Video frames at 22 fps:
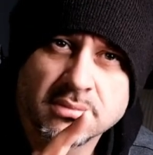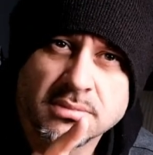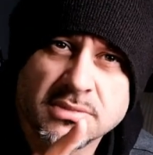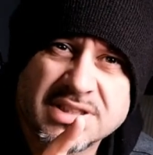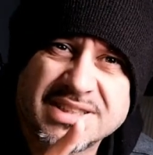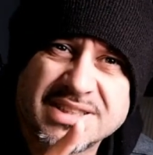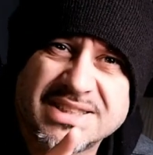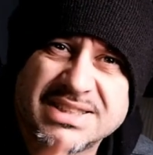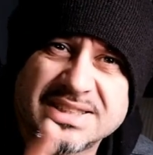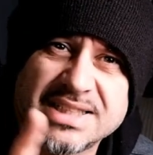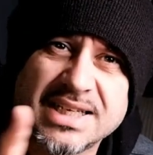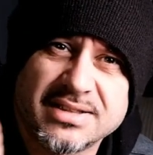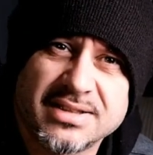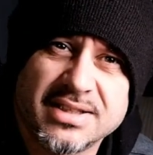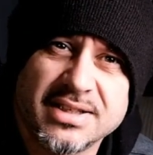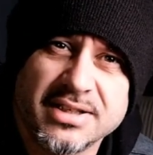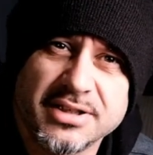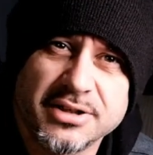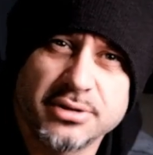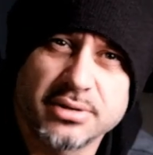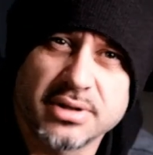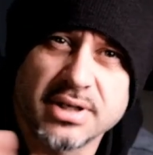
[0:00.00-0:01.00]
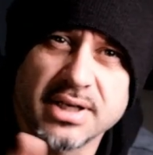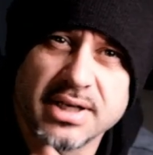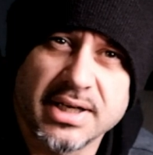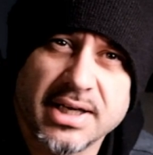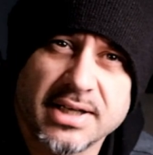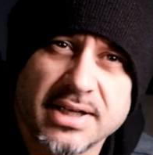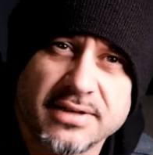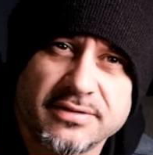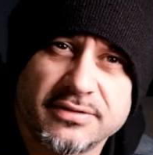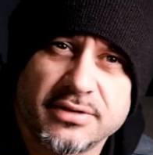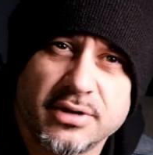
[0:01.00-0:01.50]
setting you can get
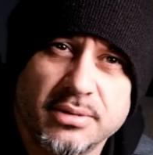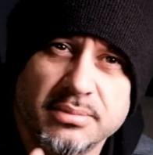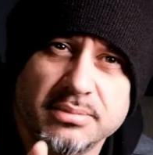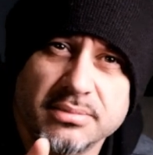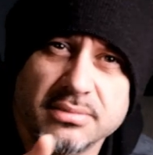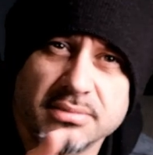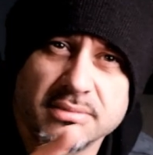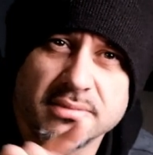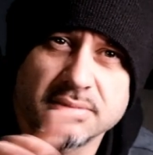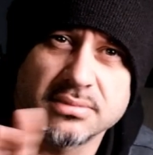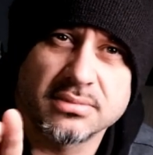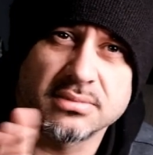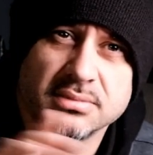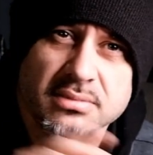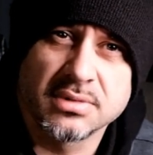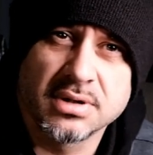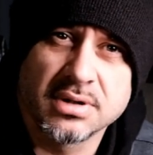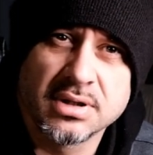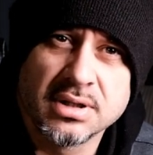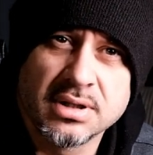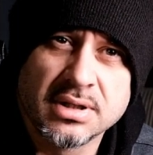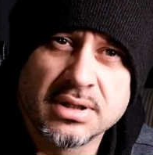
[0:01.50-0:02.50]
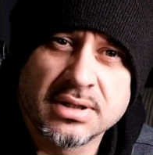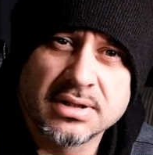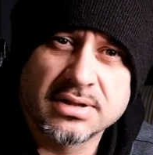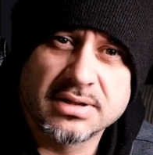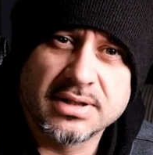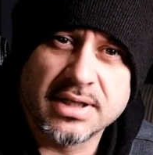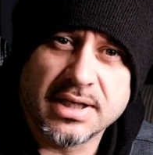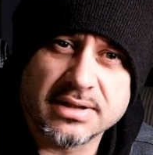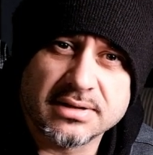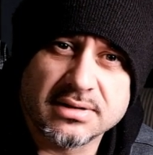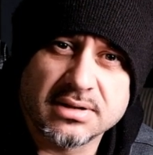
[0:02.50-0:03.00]
from
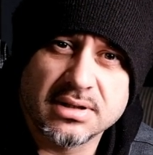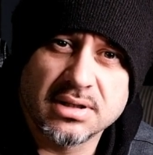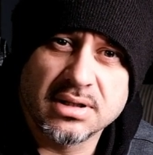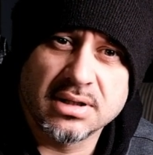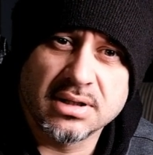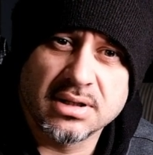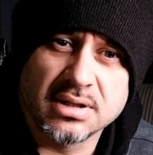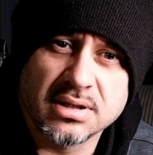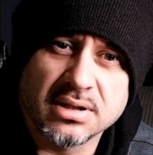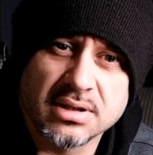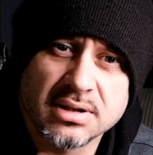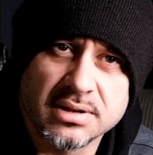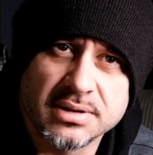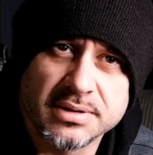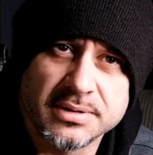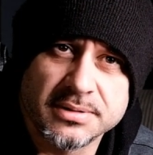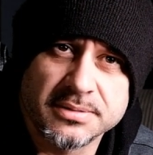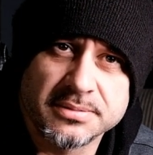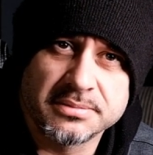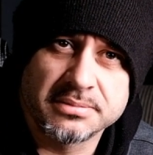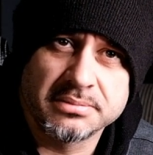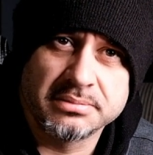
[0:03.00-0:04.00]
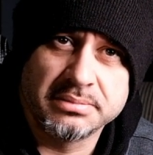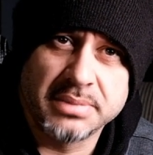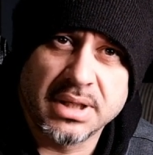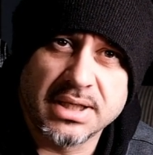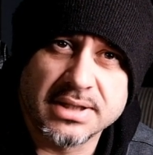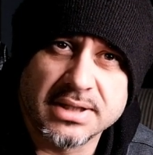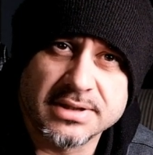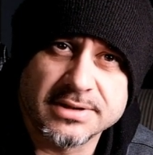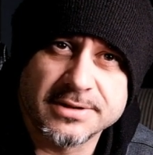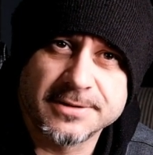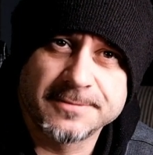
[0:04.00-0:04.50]
that
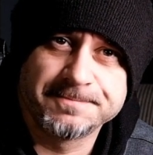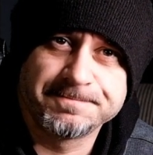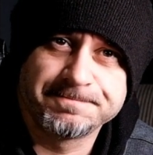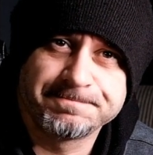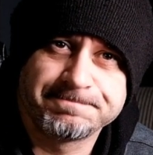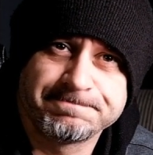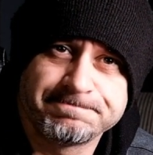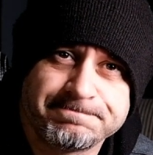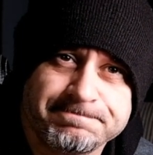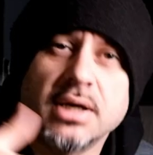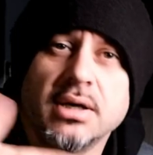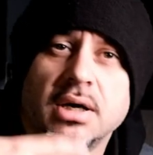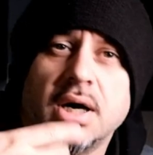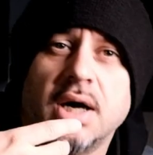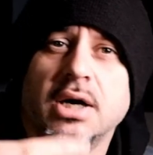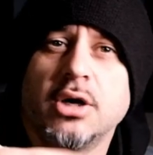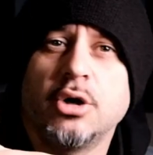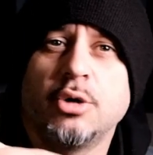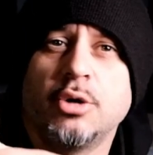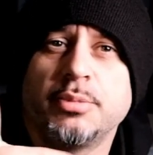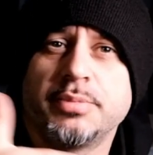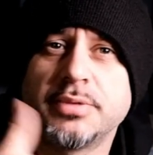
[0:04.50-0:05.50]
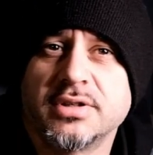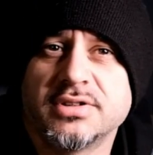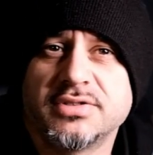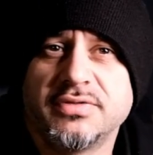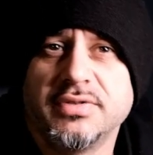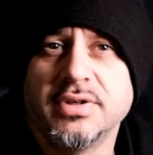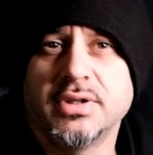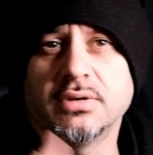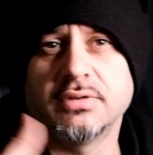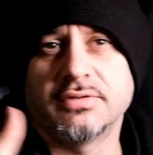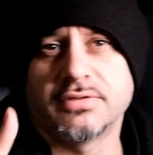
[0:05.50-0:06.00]
bars. I hope this
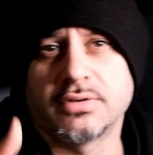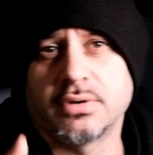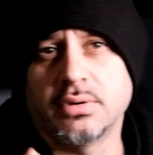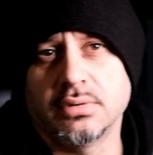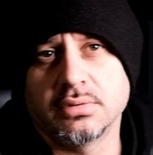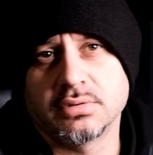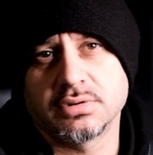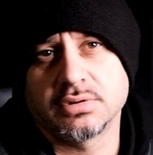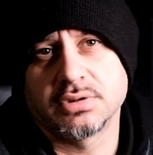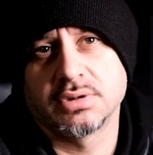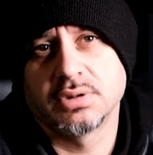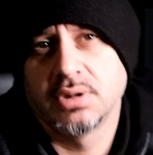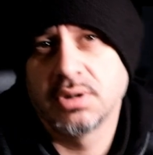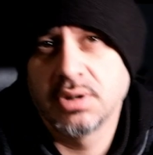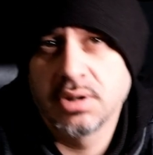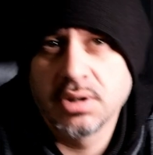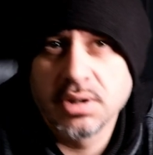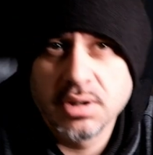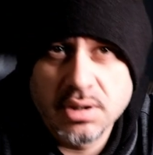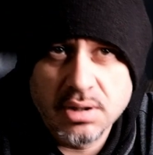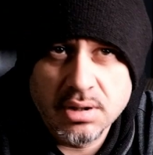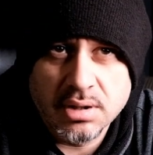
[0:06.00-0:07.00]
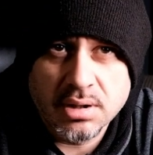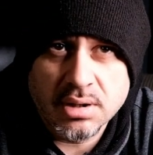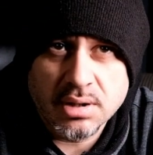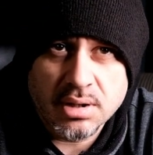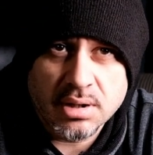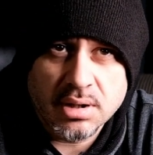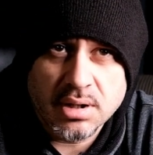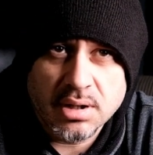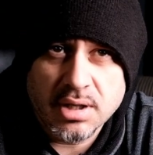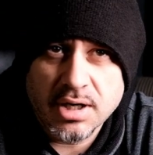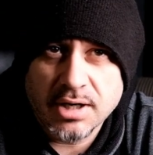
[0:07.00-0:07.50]
video, of course,
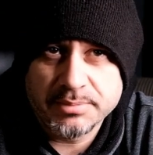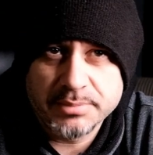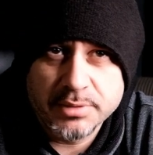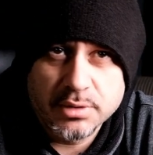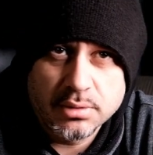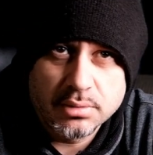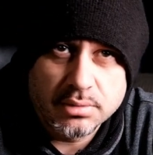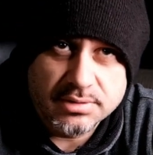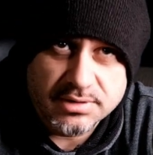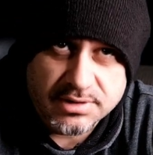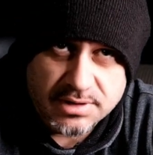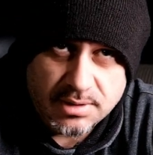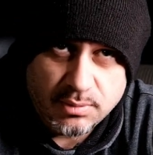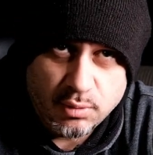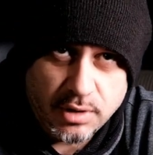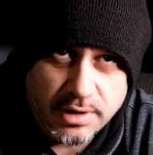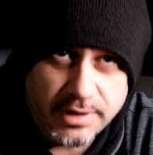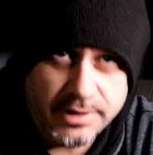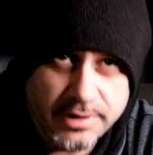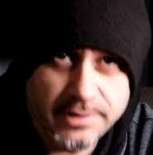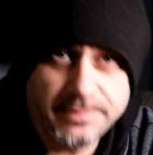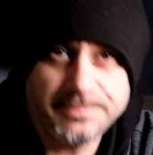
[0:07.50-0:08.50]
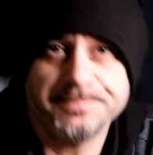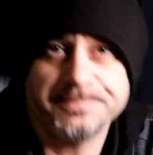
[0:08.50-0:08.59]
help you in some way.